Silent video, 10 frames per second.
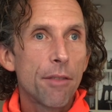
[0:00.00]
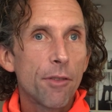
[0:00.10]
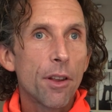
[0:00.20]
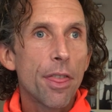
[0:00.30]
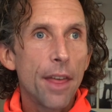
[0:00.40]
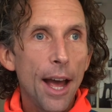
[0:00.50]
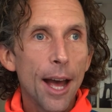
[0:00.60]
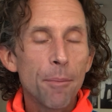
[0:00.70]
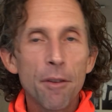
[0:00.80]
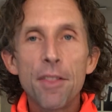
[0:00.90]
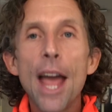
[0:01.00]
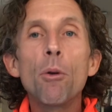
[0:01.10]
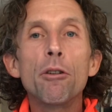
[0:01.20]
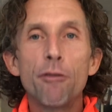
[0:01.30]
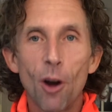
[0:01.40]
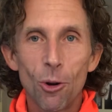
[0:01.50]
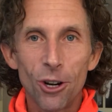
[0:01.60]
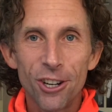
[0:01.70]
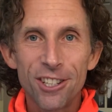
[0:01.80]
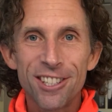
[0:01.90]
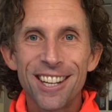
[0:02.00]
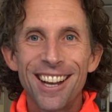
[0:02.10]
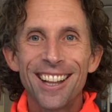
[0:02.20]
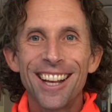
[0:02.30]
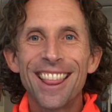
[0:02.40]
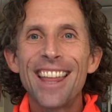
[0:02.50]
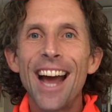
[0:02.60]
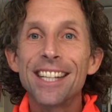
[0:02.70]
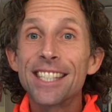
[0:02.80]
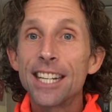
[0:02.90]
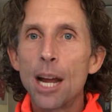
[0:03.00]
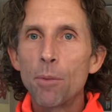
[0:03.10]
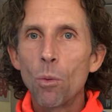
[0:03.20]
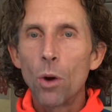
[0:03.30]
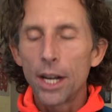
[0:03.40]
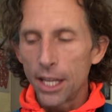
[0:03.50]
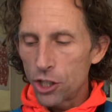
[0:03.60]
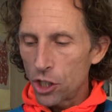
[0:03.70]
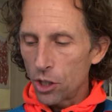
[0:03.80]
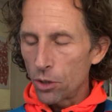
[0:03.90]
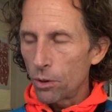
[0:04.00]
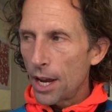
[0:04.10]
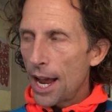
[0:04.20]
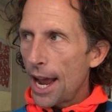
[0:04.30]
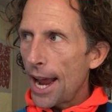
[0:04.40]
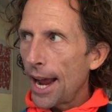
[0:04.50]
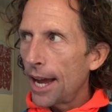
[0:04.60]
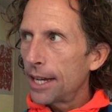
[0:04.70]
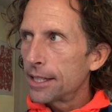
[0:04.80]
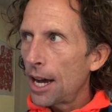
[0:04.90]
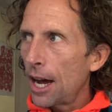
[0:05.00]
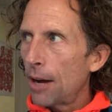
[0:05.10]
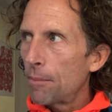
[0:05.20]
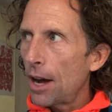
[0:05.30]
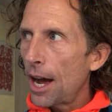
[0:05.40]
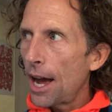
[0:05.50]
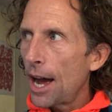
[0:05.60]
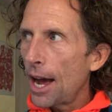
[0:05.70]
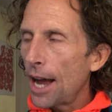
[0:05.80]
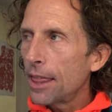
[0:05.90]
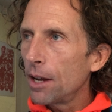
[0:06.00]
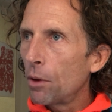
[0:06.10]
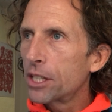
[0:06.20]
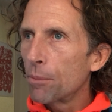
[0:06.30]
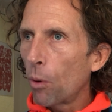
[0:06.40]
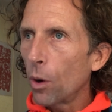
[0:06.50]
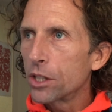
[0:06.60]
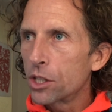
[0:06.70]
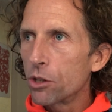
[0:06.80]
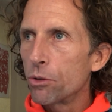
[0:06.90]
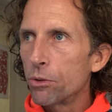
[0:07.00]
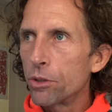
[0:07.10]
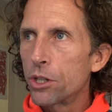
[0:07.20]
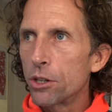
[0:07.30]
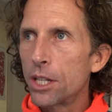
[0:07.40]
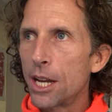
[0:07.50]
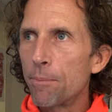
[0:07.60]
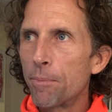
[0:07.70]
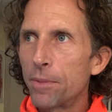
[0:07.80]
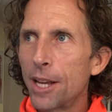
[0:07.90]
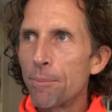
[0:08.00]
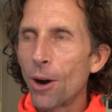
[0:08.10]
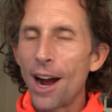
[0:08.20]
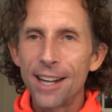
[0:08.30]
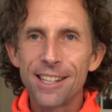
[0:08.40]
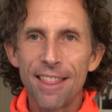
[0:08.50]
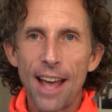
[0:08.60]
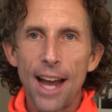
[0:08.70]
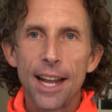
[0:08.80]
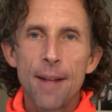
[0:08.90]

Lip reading: for them, if they were voters, that's the number one issue. And I think it's important to keep our eyes on that.